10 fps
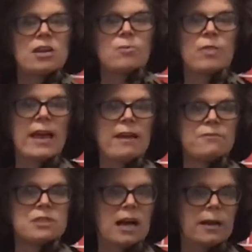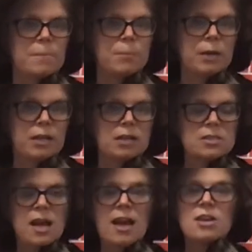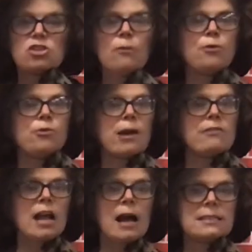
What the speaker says: when they have diabetes. So if you have a